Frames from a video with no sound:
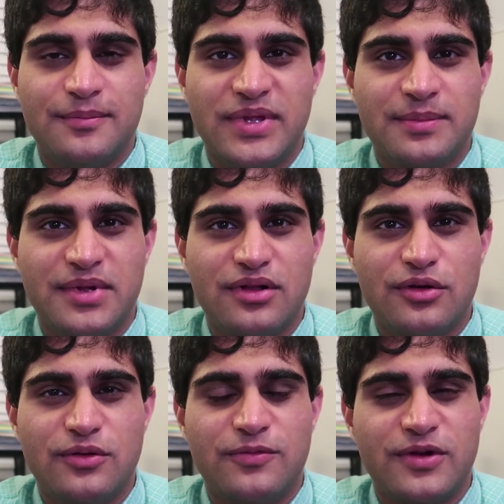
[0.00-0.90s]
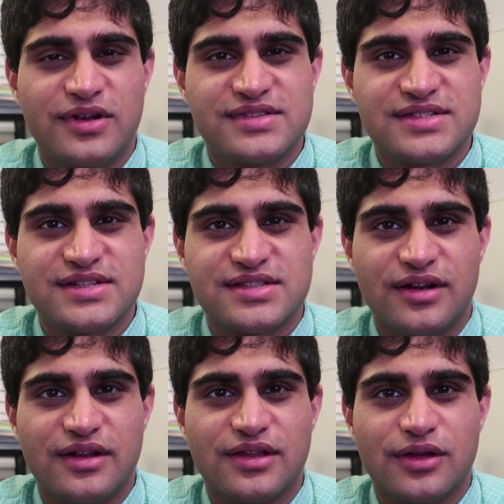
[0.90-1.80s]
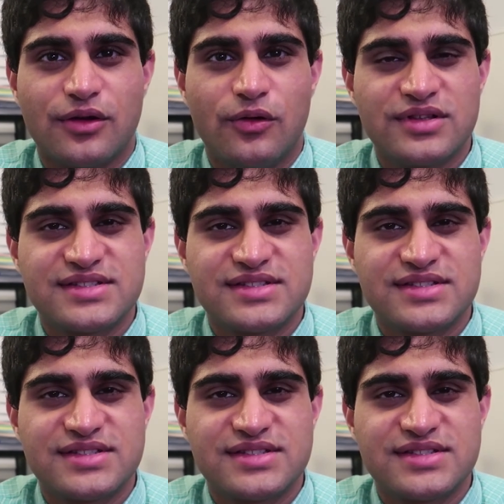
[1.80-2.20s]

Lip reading: People who, for instance, are in the gold